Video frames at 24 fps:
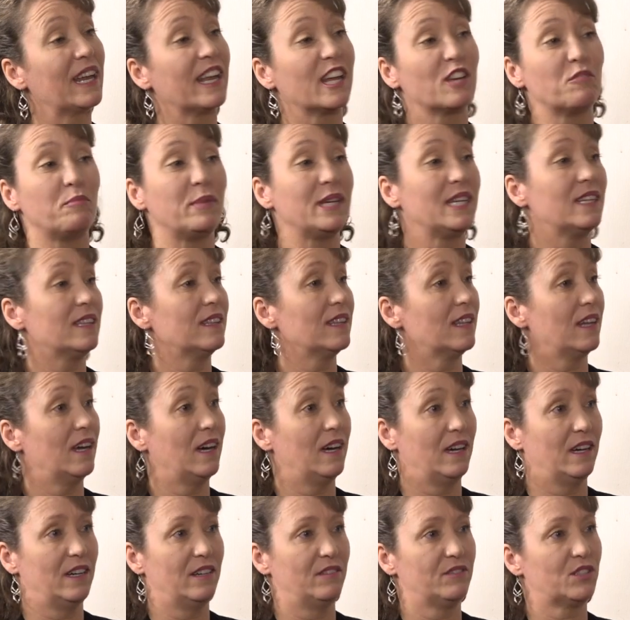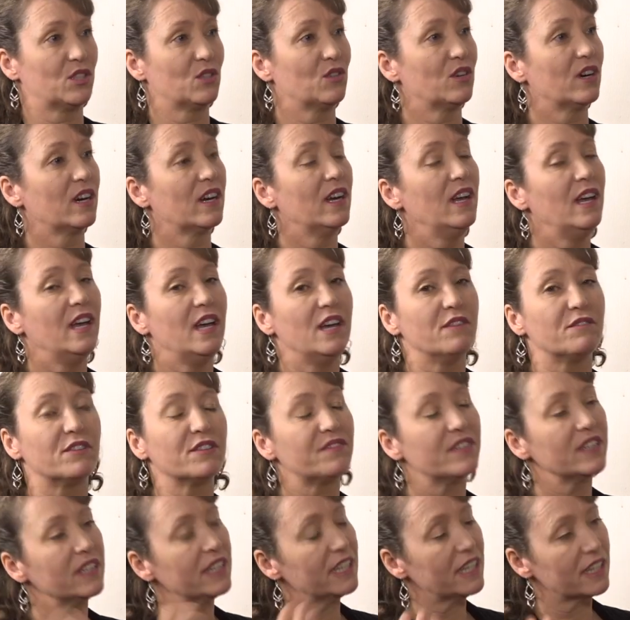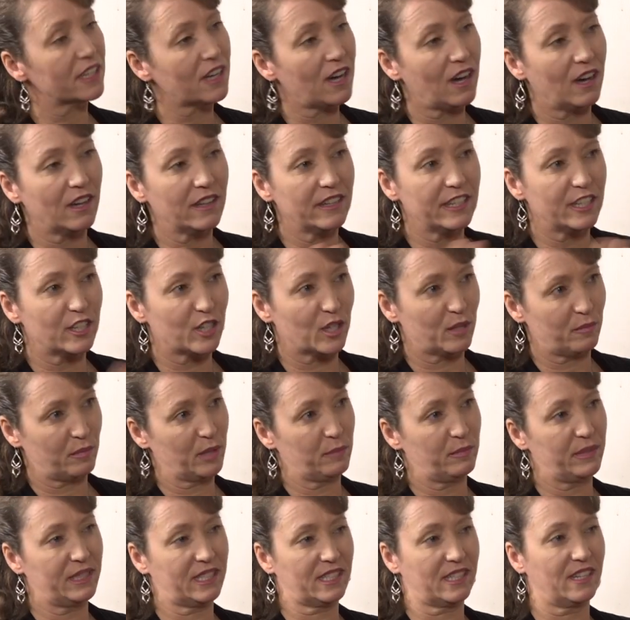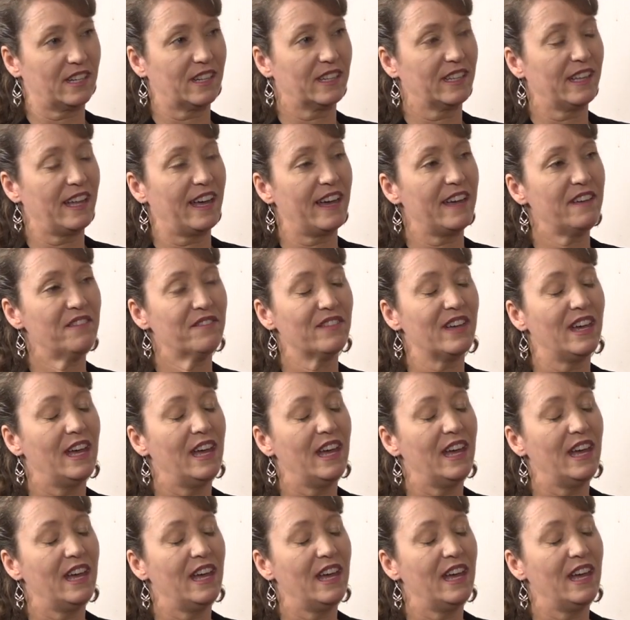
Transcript: like being loved or fulfilling a calling or a purpose in our life?